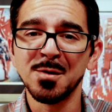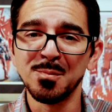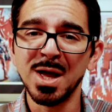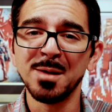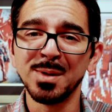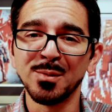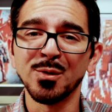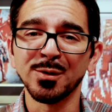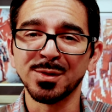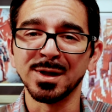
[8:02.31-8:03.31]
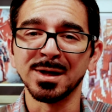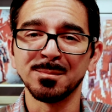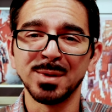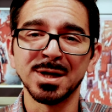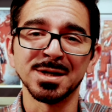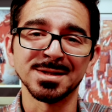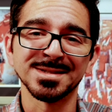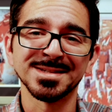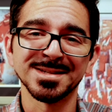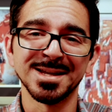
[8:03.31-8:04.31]
may be worth it
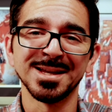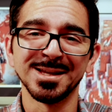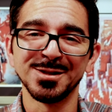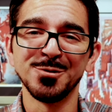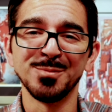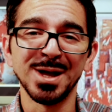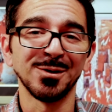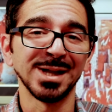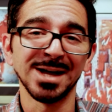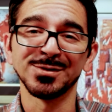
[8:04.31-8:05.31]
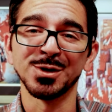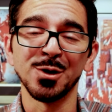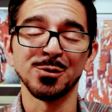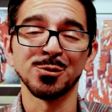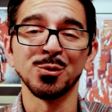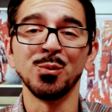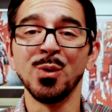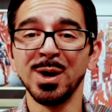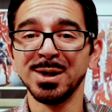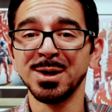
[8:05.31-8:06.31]
because you may only have to go through
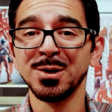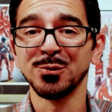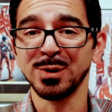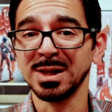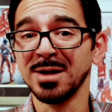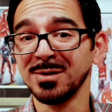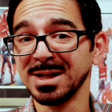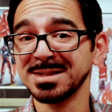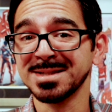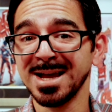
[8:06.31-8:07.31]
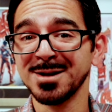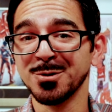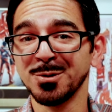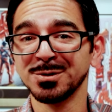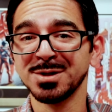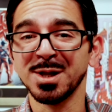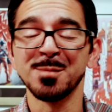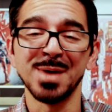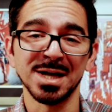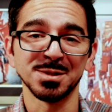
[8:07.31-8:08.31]
one re-leveling cycle to get
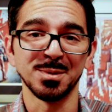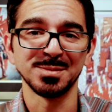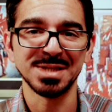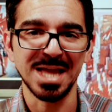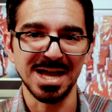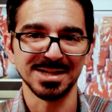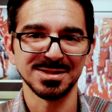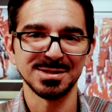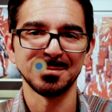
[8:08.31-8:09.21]
maximum stats.